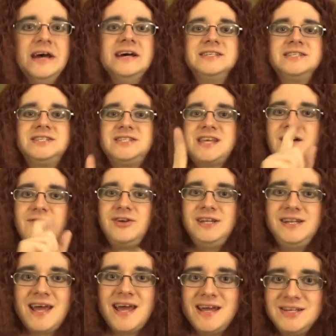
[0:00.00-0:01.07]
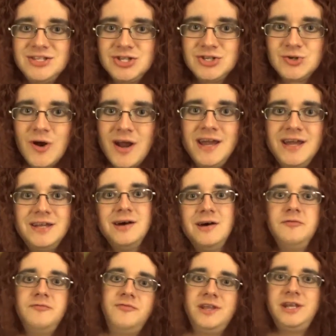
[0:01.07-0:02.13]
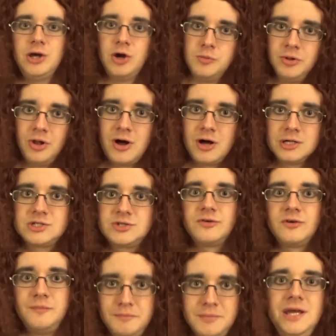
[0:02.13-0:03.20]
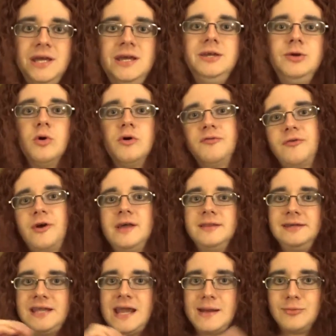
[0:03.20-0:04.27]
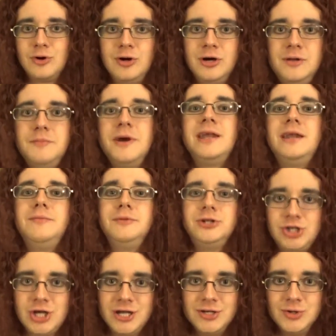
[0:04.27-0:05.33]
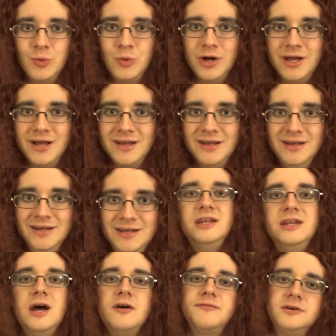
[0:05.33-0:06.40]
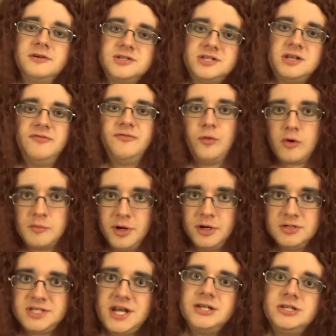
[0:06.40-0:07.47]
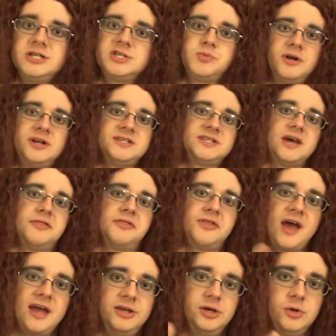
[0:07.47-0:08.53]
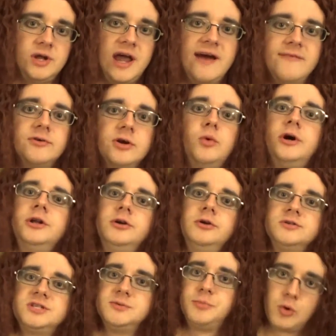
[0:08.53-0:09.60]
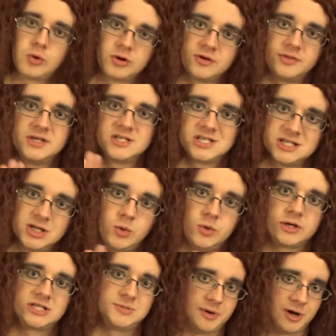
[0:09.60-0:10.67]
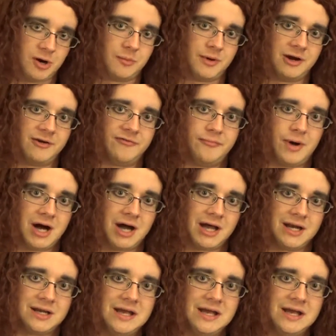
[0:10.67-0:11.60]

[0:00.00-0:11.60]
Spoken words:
7 days straight of video blogs from me, your friendly neighborhood Man in Magenta Wig. Now, first and foremost, I just want to say thank you to everyone who supported this little experiment of mine.